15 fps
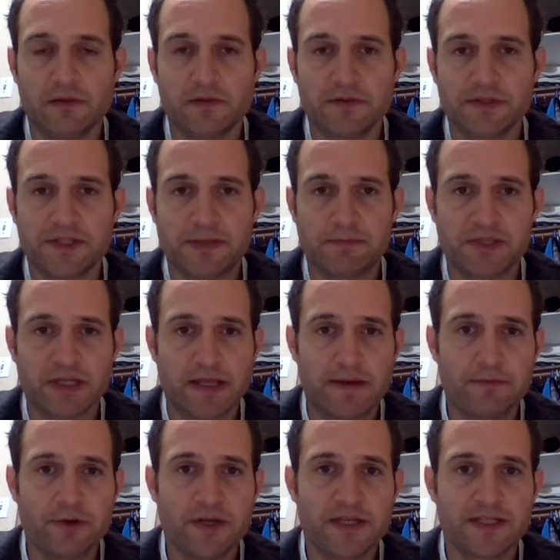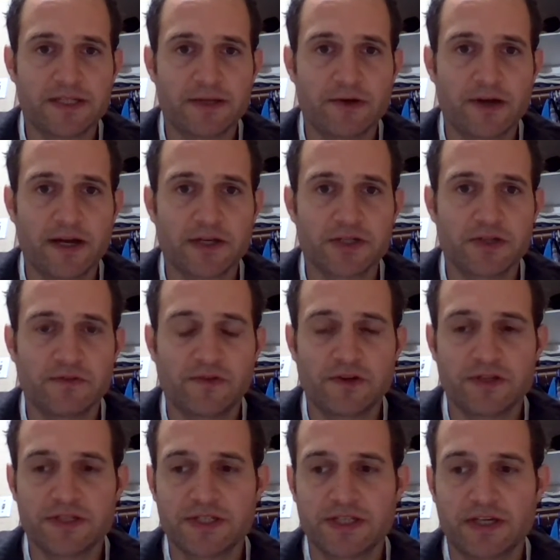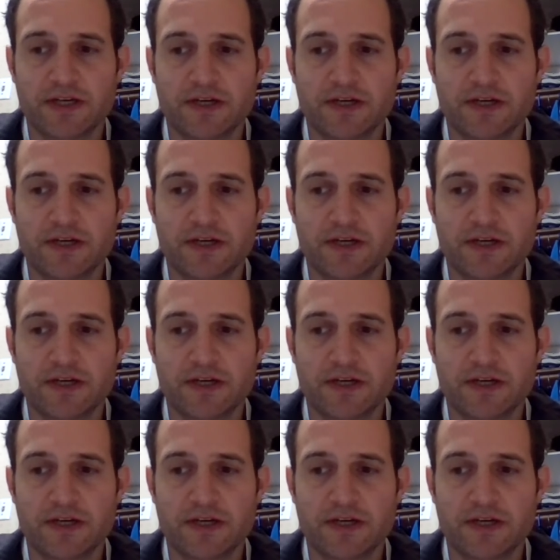some celebrities that are extroverts,